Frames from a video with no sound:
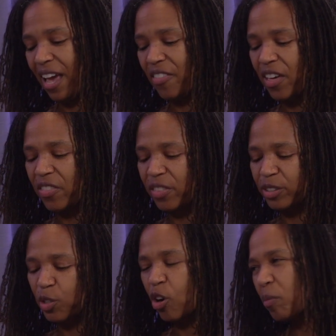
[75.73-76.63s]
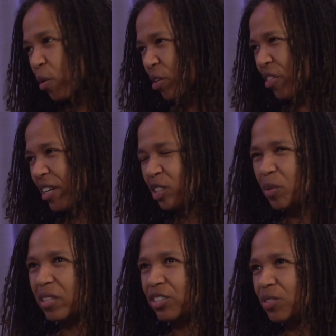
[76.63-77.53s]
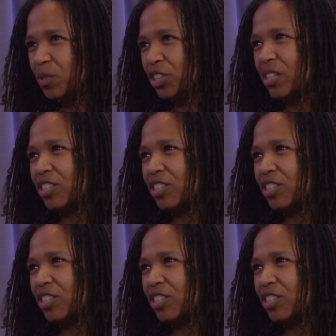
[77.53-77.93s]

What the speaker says: And then there's hormonal things which